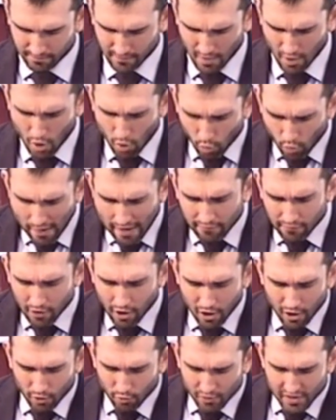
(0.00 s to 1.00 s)

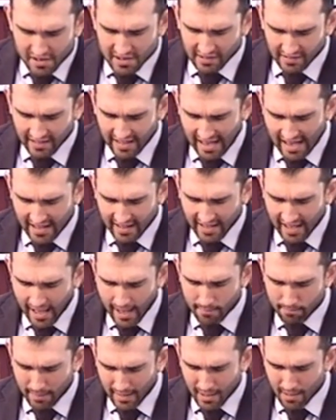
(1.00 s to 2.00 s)
Revlon recently had a
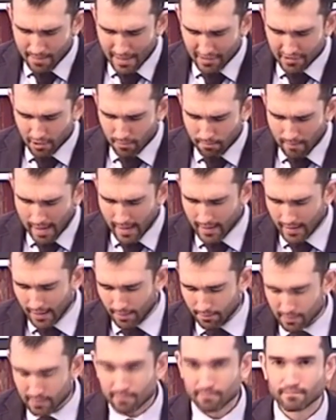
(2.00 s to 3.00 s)
campaign about their makeup.